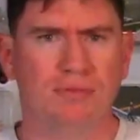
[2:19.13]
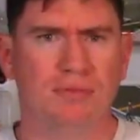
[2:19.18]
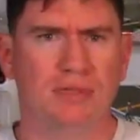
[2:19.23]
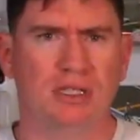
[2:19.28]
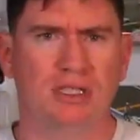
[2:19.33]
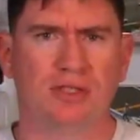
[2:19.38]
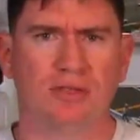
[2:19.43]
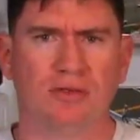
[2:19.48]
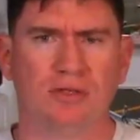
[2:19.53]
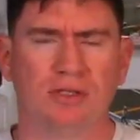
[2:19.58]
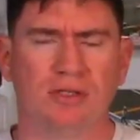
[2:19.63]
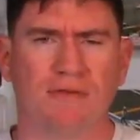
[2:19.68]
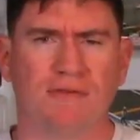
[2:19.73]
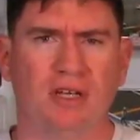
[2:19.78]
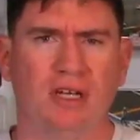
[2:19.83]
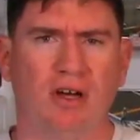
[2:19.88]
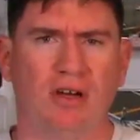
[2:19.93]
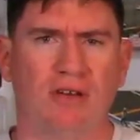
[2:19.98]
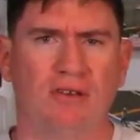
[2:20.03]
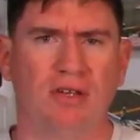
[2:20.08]

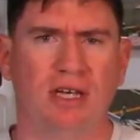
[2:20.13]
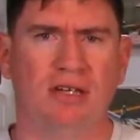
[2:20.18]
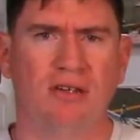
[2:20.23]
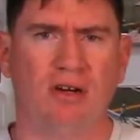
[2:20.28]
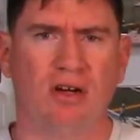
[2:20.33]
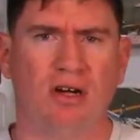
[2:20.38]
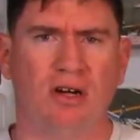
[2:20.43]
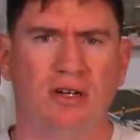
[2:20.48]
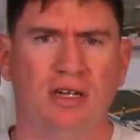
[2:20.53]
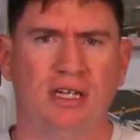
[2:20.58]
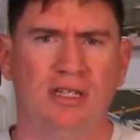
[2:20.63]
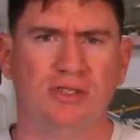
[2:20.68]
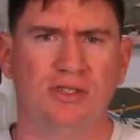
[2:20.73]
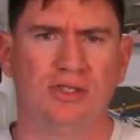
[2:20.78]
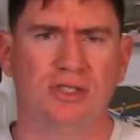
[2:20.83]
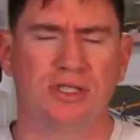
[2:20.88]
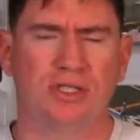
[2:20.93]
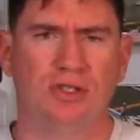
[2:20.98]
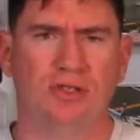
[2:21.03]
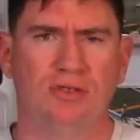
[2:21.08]
exclusively on
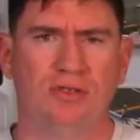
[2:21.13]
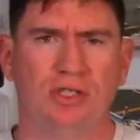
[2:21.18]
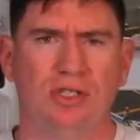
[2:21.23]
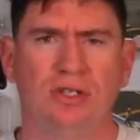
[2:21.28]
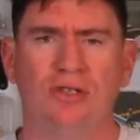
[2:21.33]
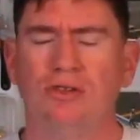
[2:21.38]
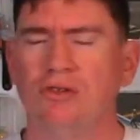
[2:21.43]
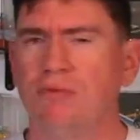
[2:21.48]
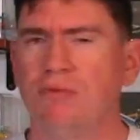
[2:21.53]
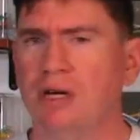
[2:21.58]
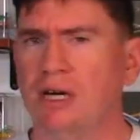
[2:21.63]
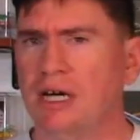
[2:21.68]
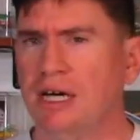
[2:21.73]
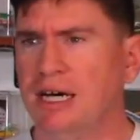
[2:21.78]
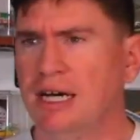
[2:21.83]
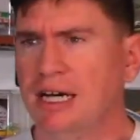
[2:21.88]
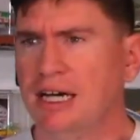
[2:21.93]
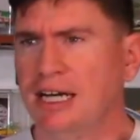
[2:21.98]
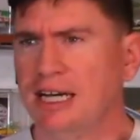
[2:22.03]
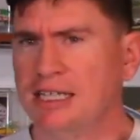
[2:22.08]
Unhinged's YouTube,
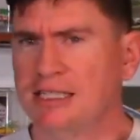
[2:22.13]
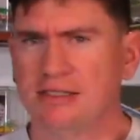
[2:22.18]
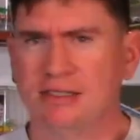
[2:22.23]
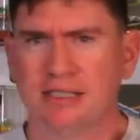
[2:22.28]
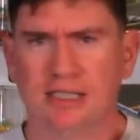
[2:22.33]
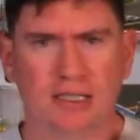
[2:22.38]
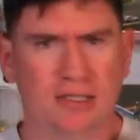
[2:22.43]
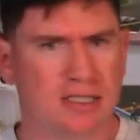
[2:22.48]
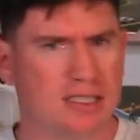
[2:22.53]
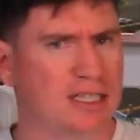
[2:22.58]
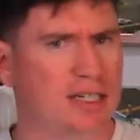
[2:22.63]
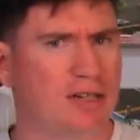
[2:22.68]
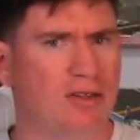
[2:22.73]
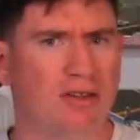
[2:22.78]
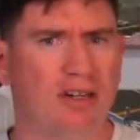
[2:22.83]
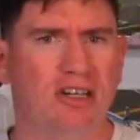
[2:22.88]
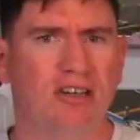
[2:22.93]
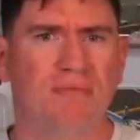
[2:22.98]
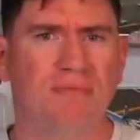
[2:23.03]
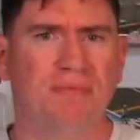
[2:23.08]
it's still
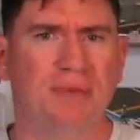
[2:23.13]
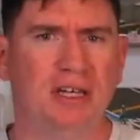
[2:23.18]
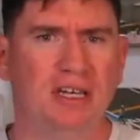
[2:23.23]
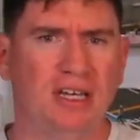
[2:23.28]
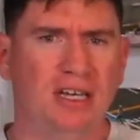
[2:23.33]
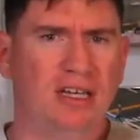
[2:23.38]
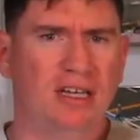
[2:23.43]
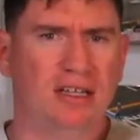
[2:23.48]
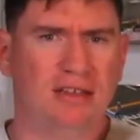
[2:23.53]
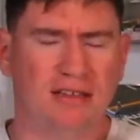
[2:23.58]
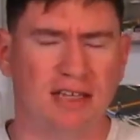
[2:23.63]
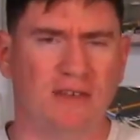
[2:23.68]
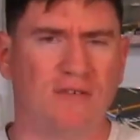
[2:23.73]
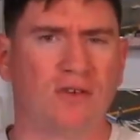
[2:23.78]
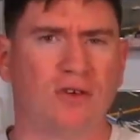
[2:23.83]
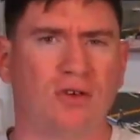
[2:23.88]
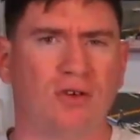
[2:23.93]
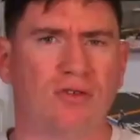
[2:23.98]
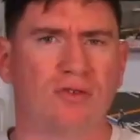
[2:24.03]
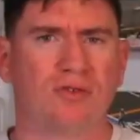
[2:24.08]
going to be
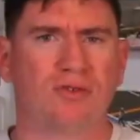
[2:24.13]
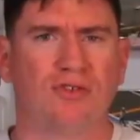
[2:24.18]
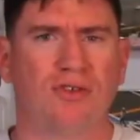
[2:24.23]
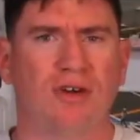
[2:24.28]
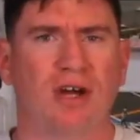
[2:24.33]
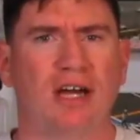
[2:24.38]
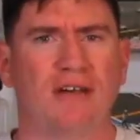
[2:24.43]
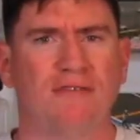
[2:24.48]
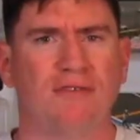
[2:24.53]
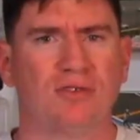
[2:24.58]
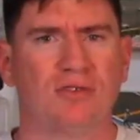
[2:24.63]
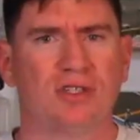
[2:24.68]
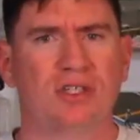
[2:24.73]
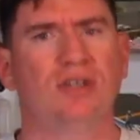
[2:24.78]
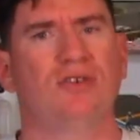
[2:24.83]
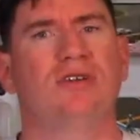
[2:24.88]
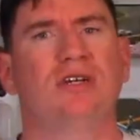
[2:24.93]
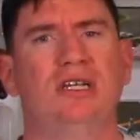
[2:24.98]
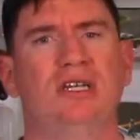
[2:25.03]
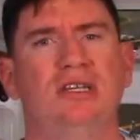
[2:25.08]
difficult to drive. You're
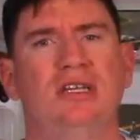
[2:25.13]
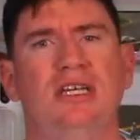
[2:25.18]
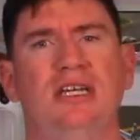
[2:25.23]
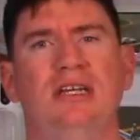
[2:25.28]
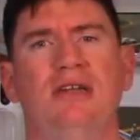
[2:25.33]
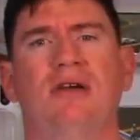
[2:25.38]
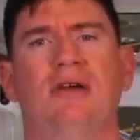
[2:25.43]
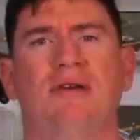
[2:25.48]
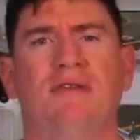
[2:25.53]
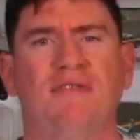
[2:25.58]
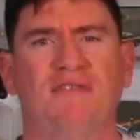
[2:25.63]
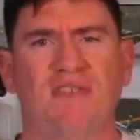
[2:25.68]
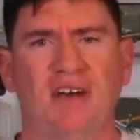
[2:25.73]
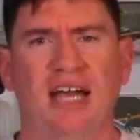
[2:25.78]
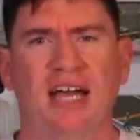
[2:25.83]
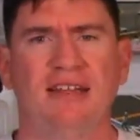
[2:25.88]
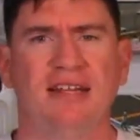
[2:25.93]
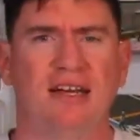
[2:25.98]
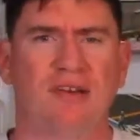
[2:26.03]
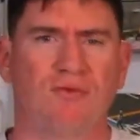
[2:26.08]
still going to need to
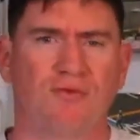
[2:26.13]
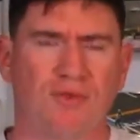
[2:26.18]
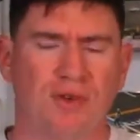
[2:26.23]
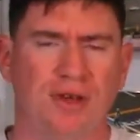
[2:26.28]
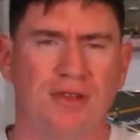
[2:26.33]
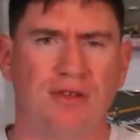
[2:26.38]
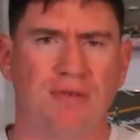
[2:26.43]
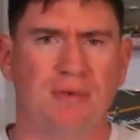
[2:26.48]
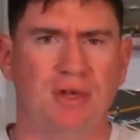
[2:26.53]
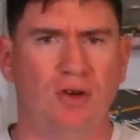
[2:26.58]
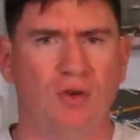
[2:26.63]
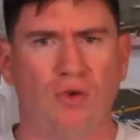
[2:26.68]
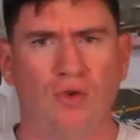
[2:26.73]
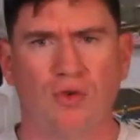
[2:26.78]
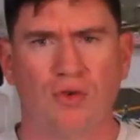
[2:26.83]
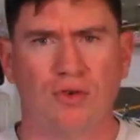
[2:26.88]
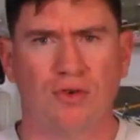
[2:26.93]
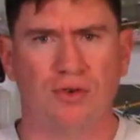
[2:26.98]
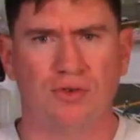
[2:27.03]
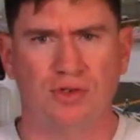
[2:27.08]
find that rhythm in
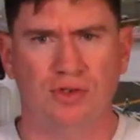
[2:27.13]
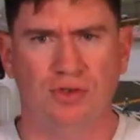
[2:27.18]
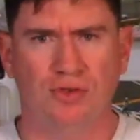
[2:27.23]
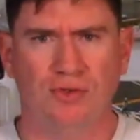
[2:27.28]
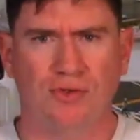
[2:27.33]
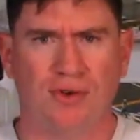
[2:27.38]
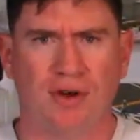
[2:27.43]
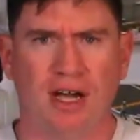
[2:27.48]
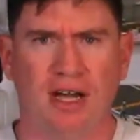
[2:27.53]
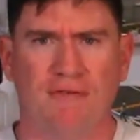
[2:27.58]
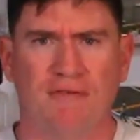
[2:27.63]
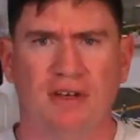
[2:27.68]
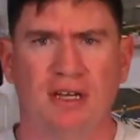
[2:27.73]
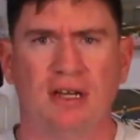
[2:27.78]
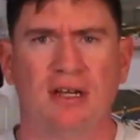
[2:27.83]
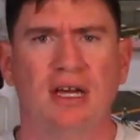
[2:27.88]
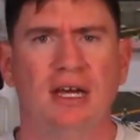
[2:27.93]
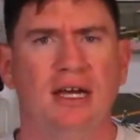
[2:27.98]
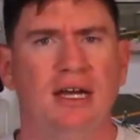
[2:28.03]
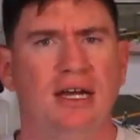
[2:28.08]
order to drive it.